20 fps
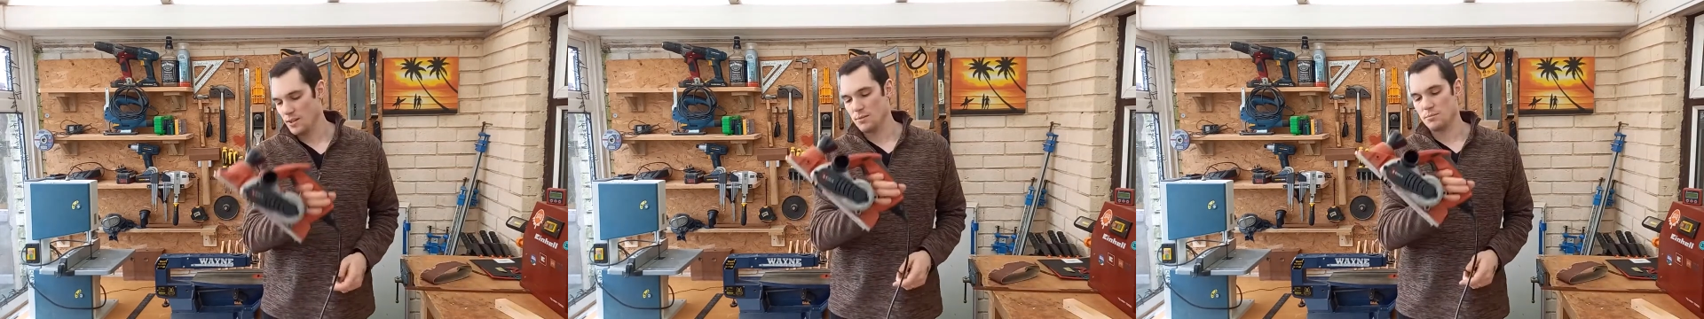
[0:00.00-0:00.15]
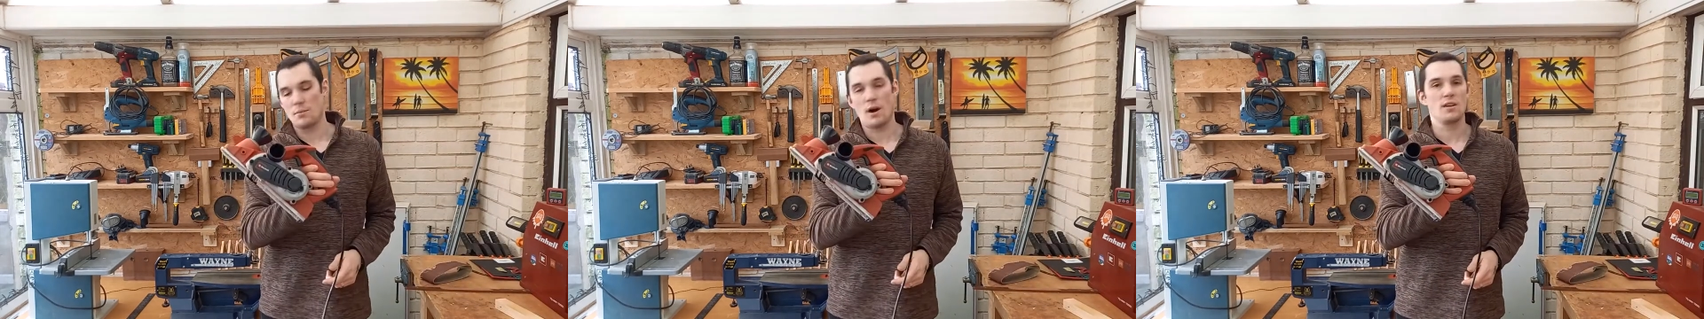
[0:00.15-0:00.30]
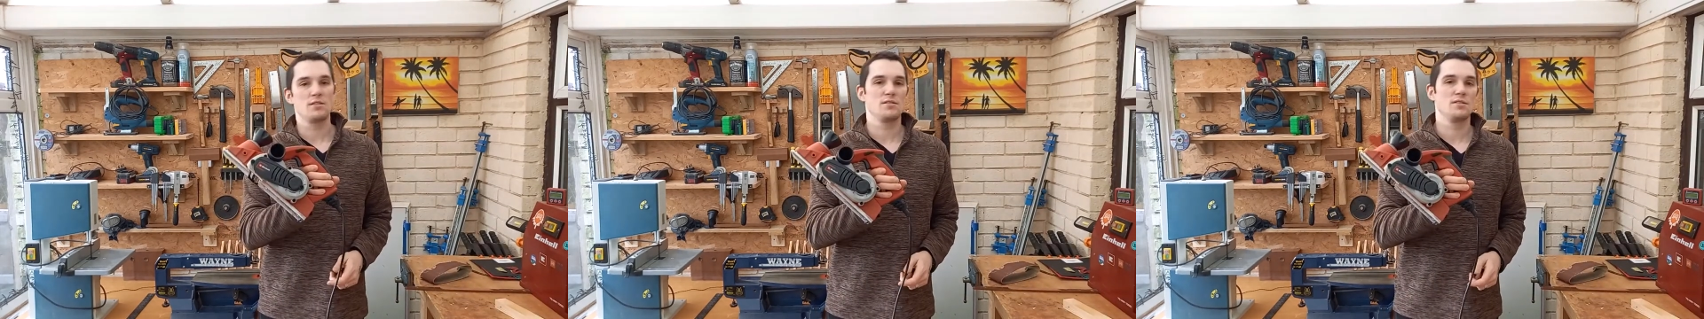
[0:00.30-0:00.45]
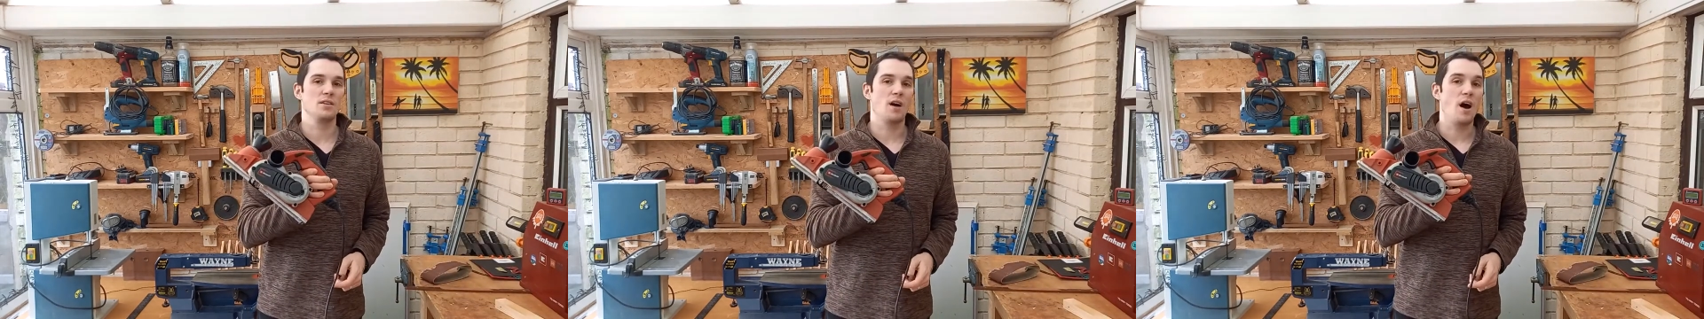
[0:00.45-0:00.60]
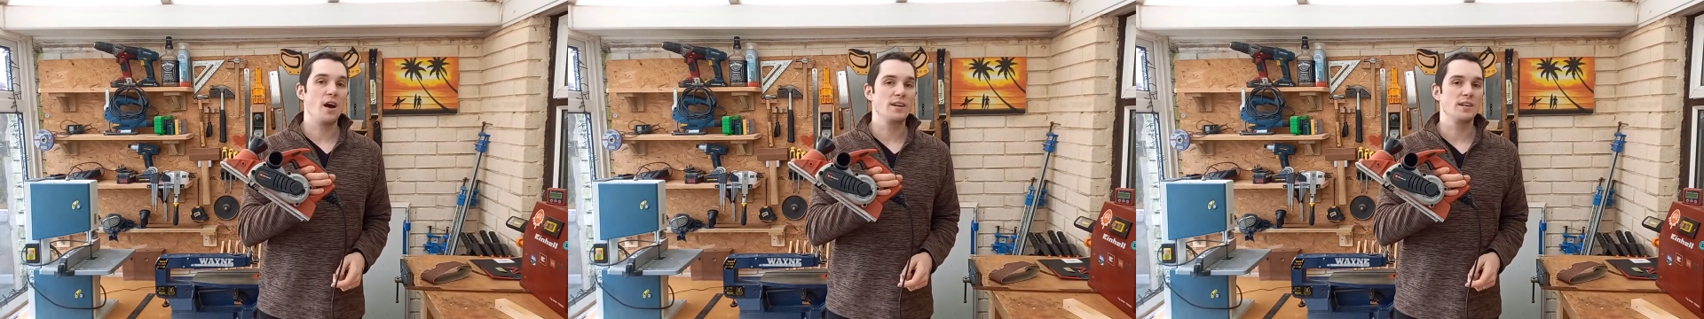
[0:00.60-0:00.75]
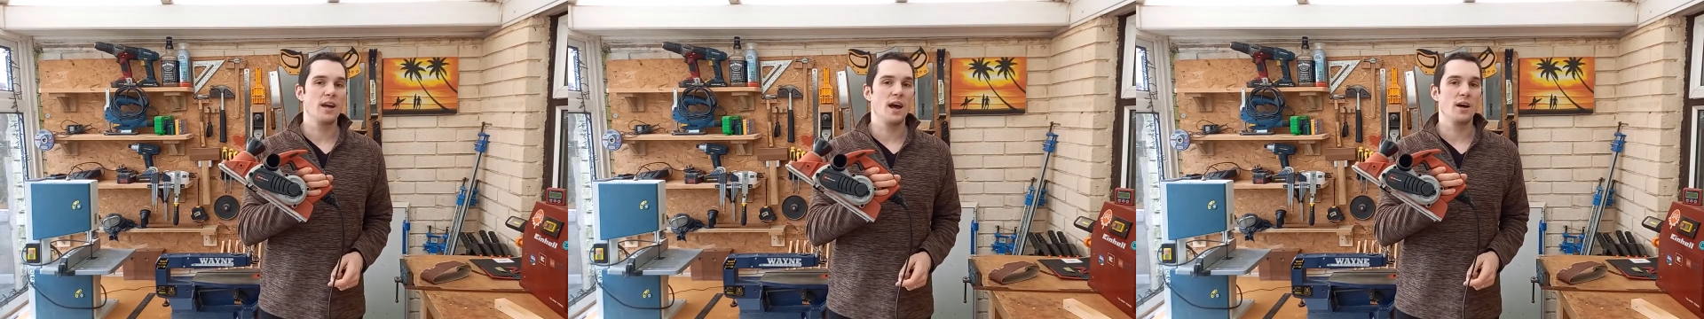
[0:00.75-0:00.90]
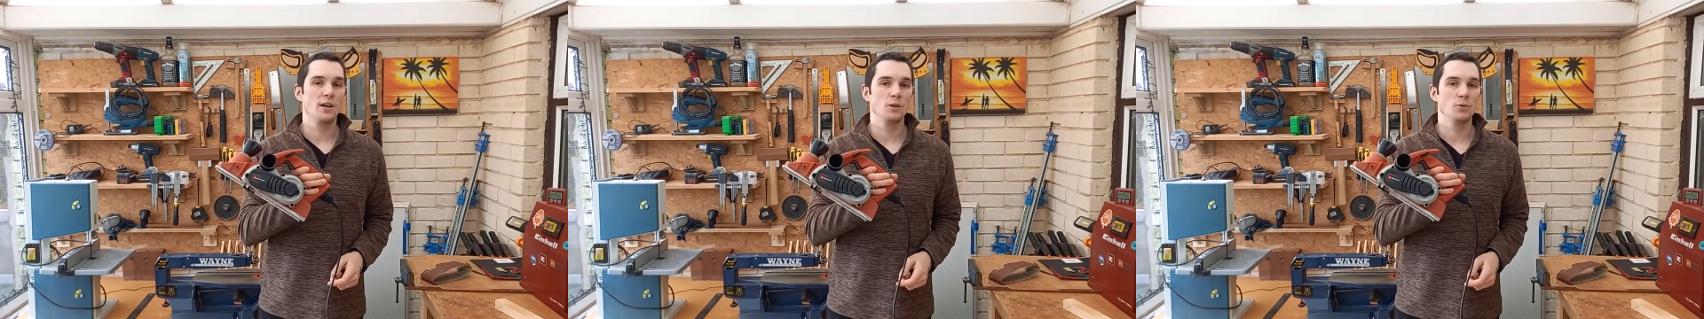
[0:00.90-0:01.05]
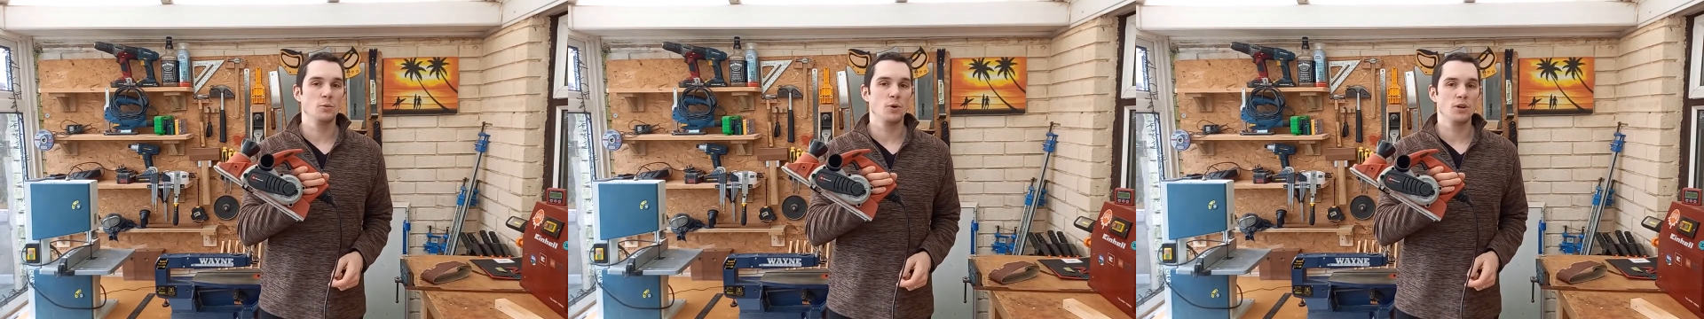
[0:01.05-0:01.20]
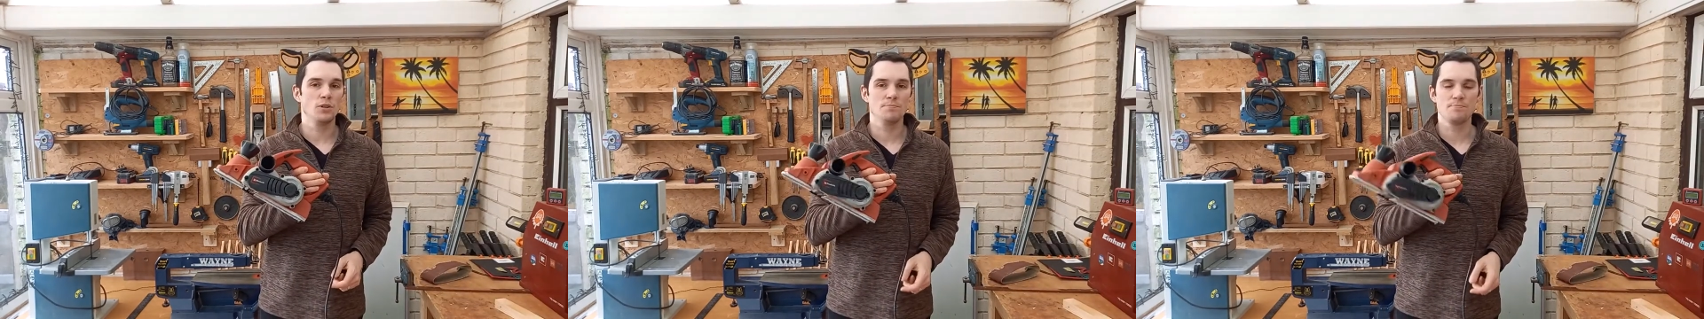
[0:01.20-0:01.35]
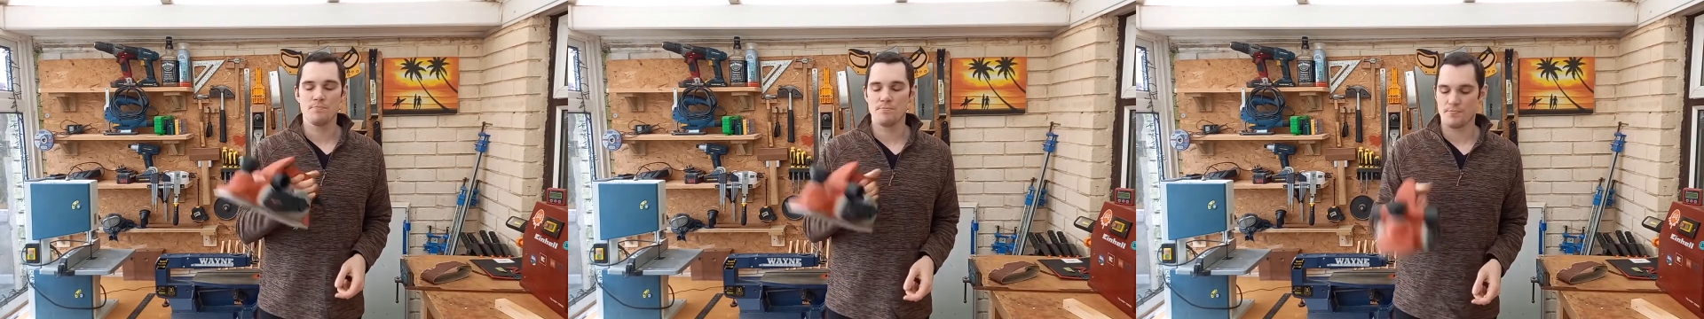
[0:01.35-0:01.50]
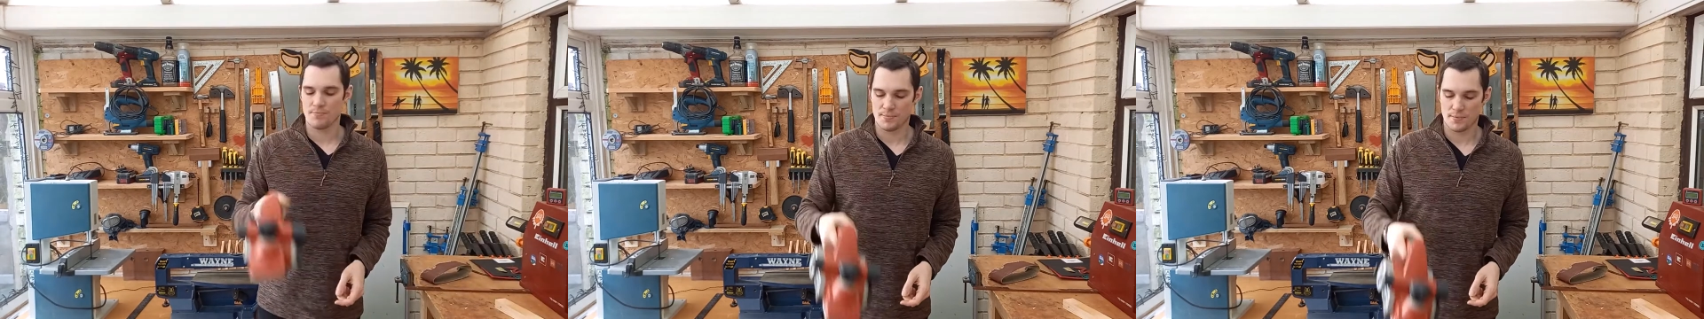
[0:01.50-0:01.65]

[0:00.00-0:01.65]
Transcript: Mine's an Einhell one.